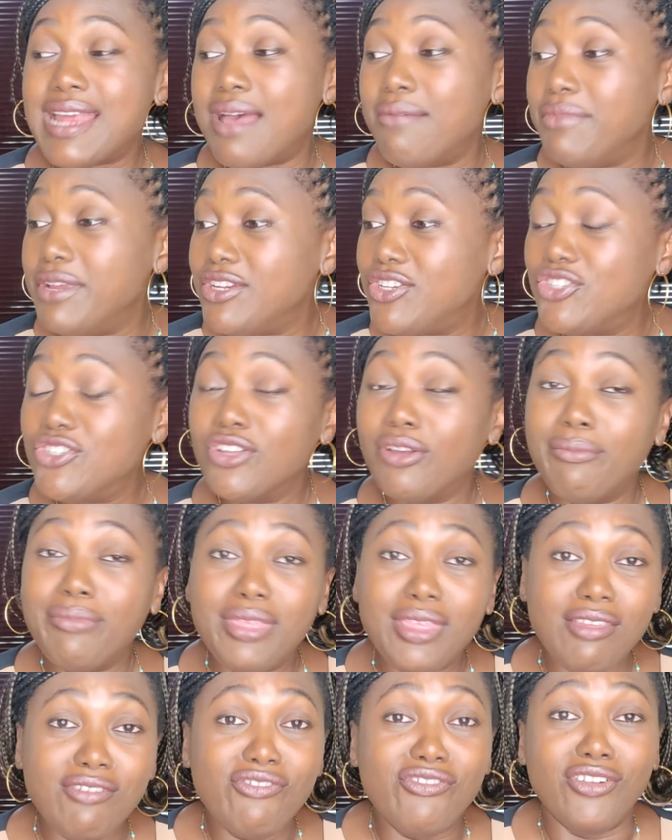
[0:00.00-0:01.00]
damage
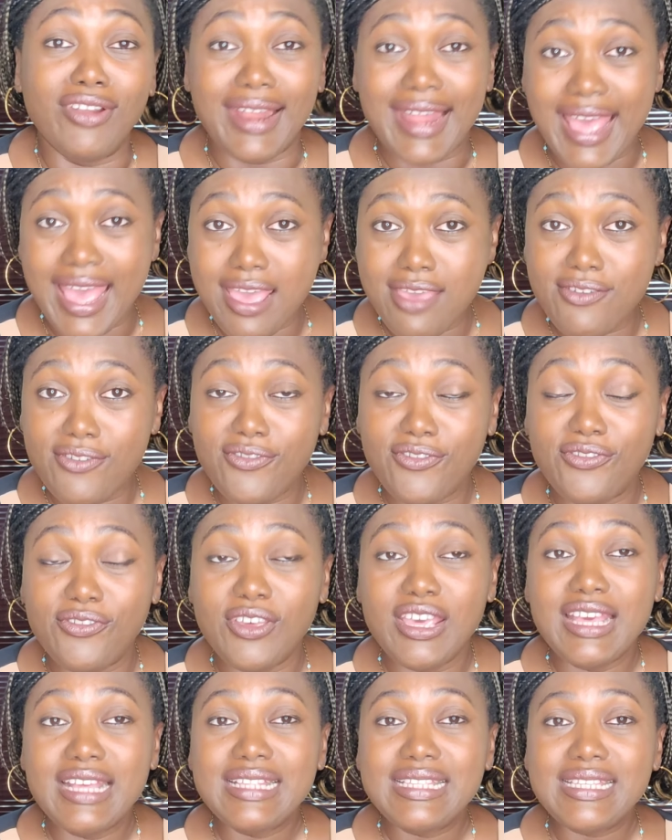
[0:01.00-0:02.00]
something for life.
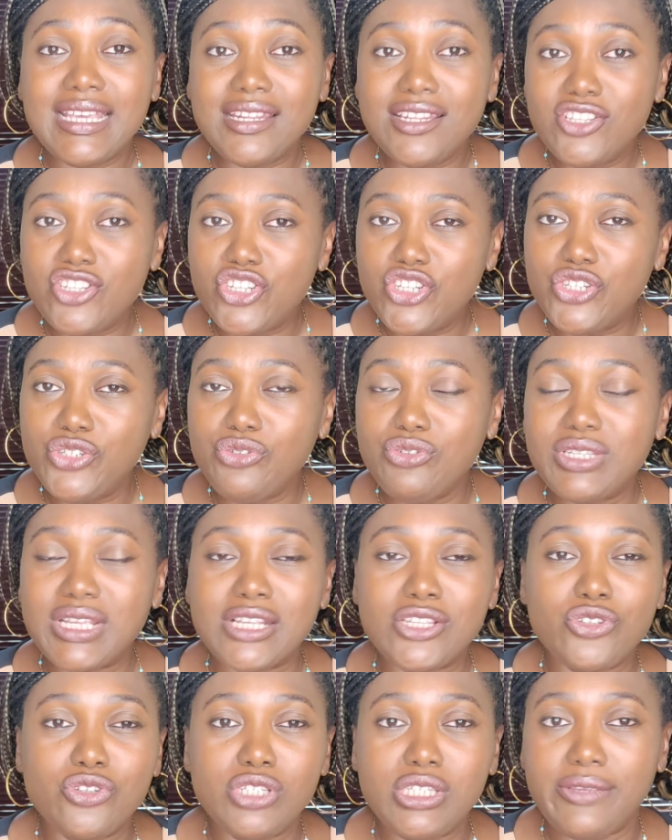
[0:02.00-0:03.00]
Tennis
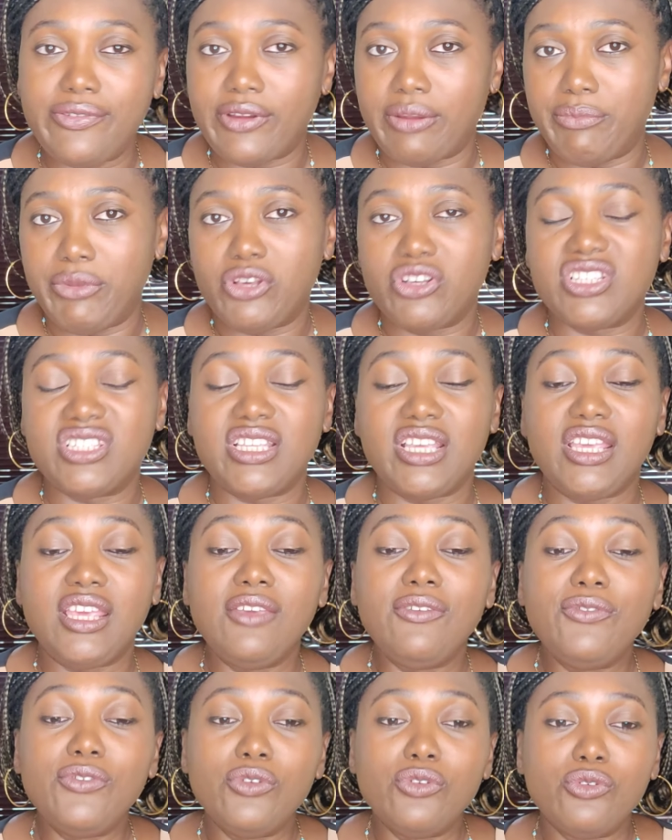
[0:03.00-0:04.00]
shoes are so different because they
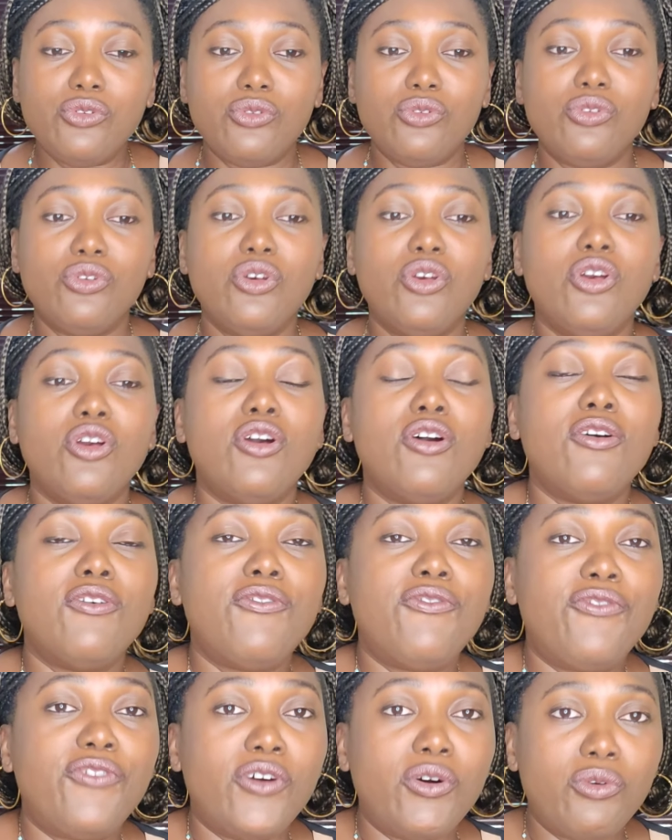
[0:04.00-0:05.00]
give you
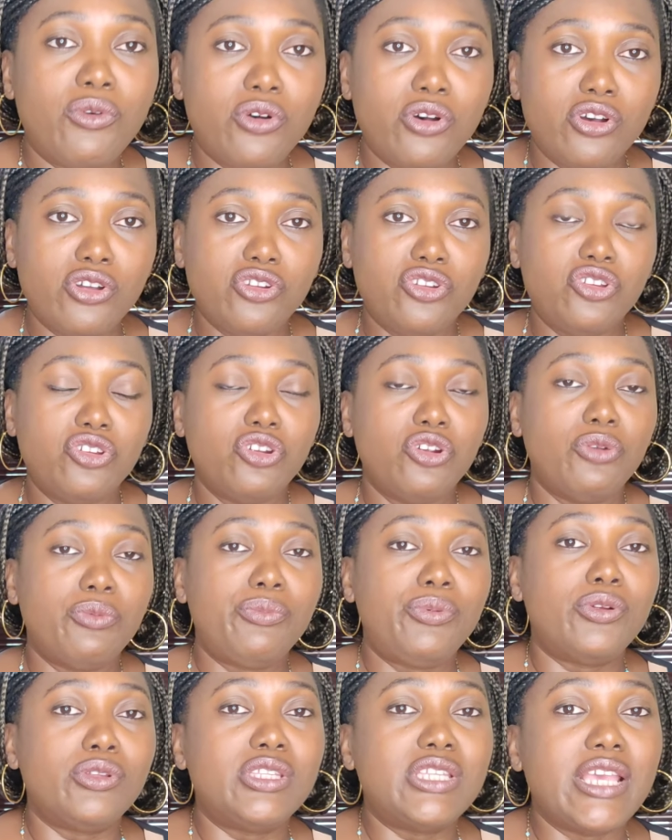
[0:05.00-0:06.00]
forward
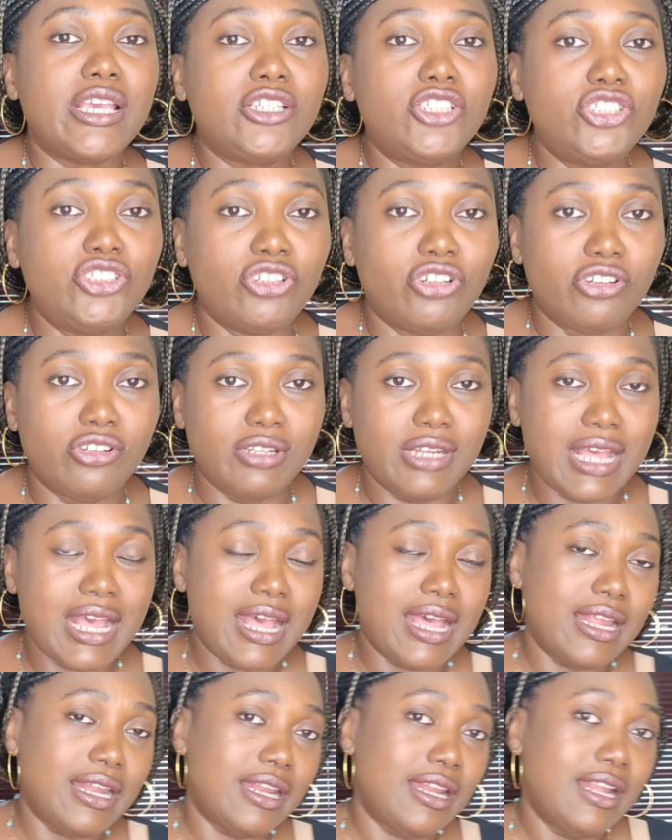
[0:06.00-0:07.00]
protection
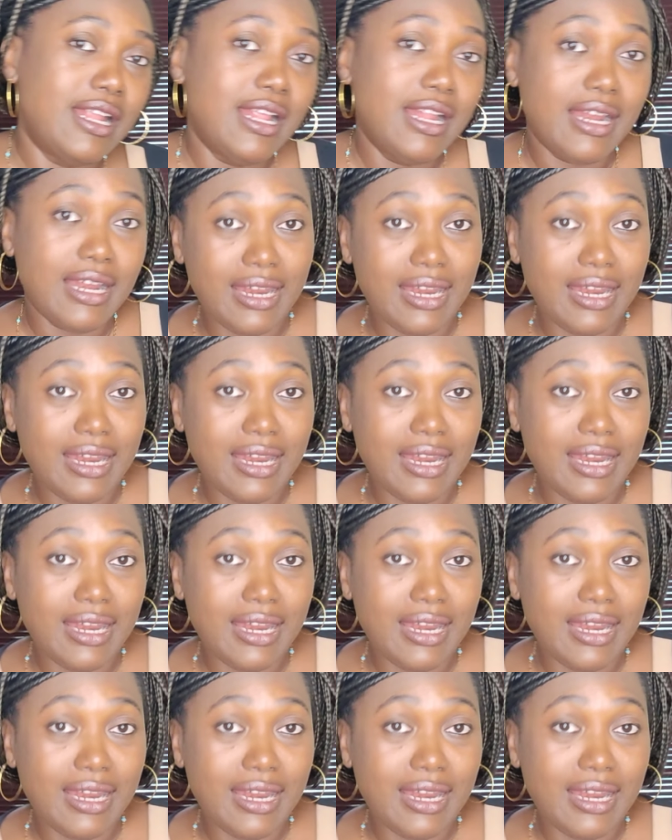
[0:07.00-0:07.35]
and